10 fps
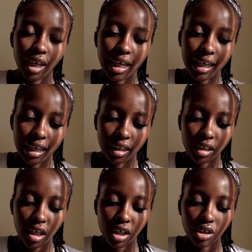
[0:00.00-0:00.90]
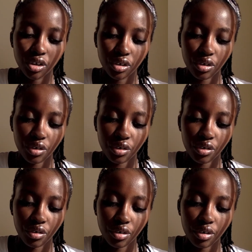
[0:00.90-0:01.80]
Yeah.
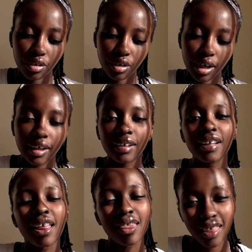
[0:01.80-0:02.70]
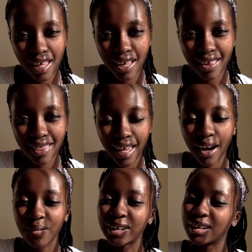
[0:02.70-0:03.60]
So another thing that
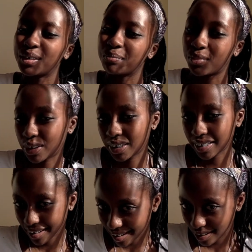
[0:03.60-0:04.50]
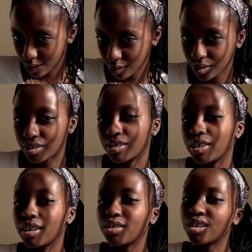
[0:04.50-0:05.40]
I wanted to point out
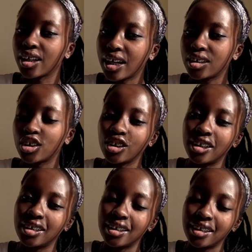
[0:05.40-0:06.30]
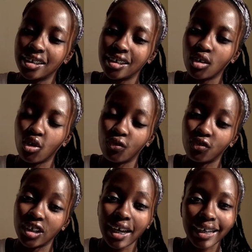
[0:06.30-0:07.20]
in regards to this thing of
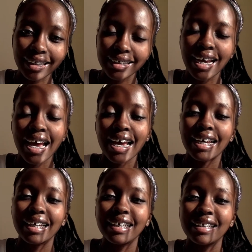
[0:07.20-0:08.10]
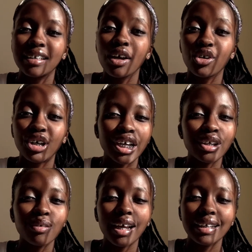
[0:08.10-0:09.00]
diet is
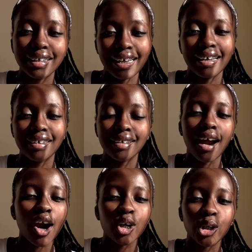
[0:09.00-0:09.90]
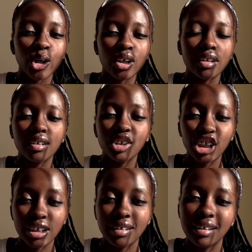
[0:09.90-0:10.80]
regular days are not
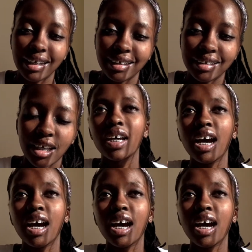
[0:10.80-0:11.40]
cheat days.